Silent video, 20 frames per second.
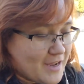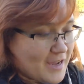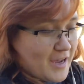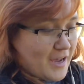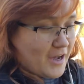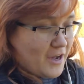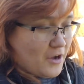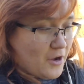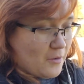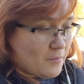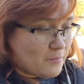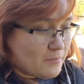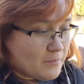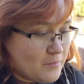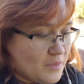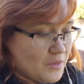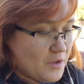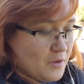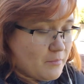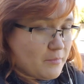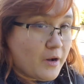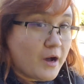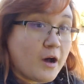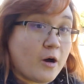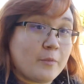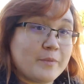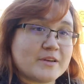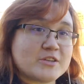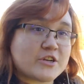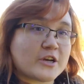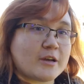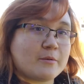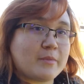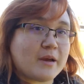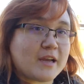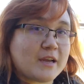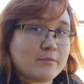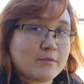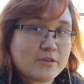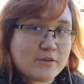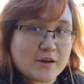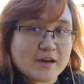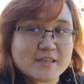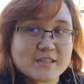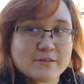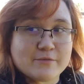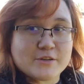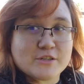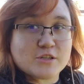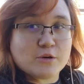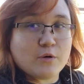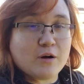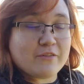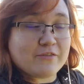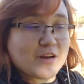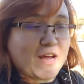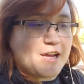But I'll be checking back in with you guys every so often.